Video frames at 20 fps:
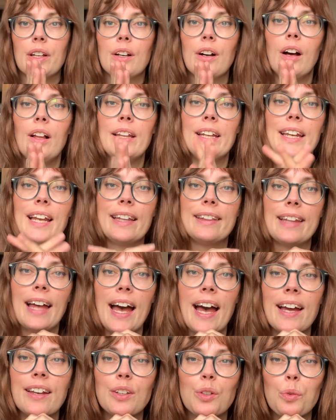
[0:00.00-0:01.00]
to call it at
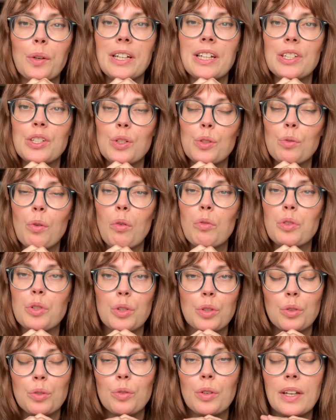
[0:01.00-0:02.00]
that,
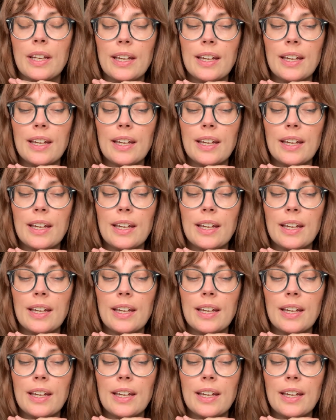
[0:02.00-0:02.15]
2202.